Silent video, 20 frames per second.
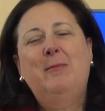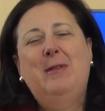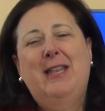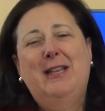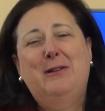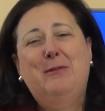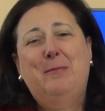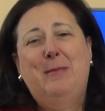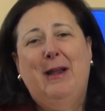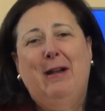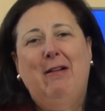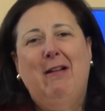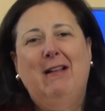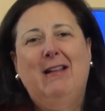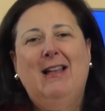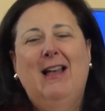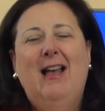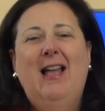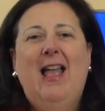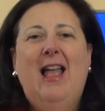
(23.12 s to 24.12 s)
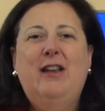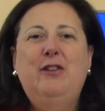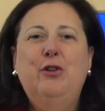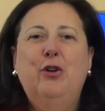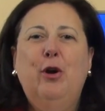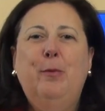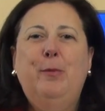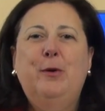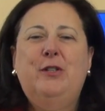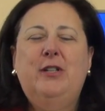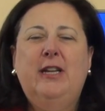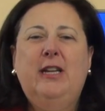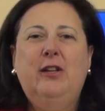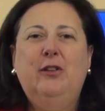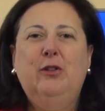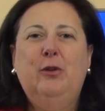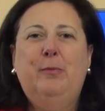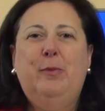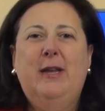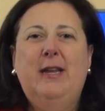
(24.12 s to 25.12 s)
in America, and your
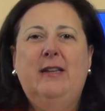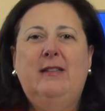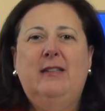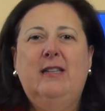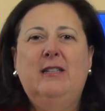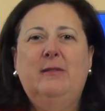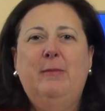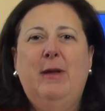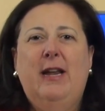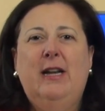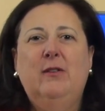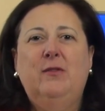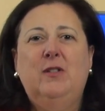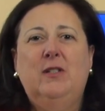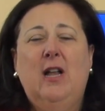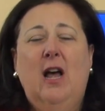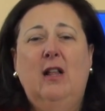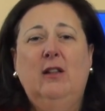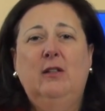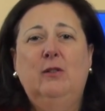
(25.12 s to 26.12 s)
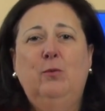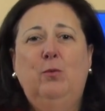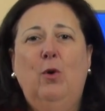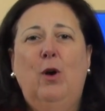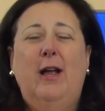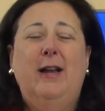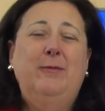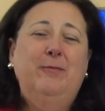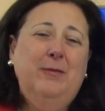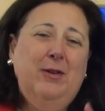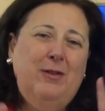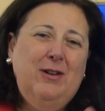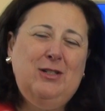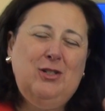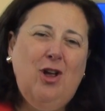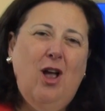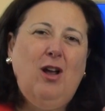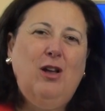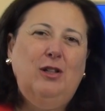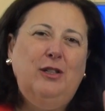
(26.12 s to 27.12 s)
particular piece is made of solid wood. I
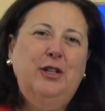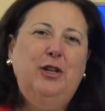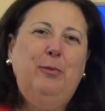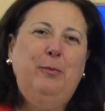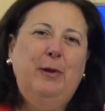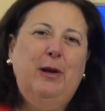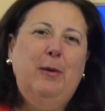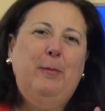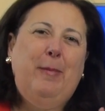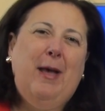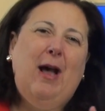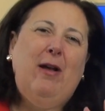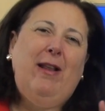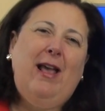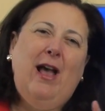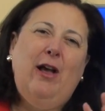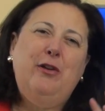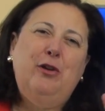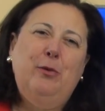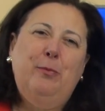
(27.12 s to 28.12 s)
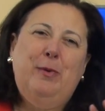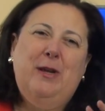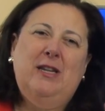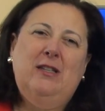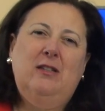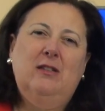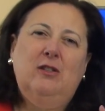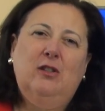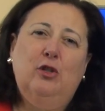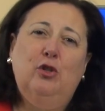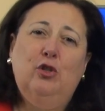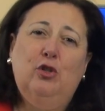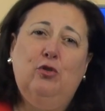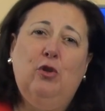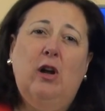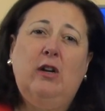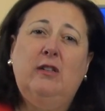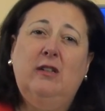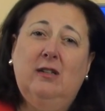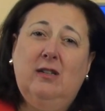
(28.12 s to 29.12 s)
want to talk a little bit about how your piece is
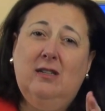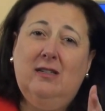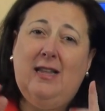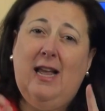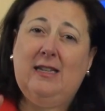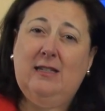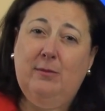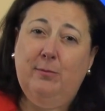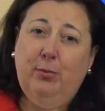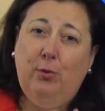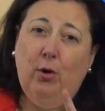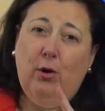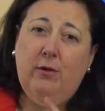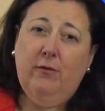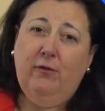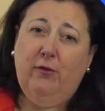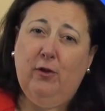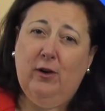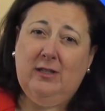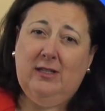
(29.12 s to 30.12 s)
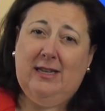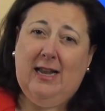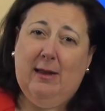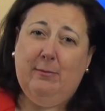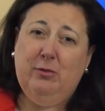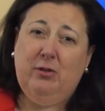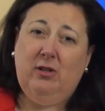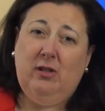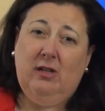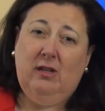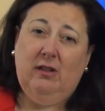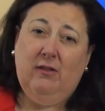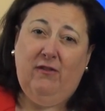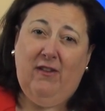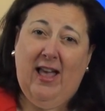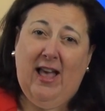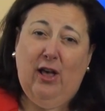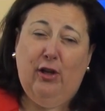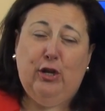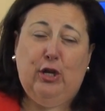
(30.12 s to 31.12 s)
constructed because that's important for establishing the
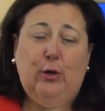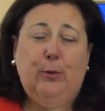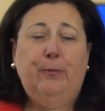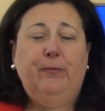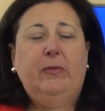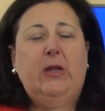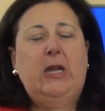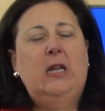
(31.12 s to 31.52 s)
value.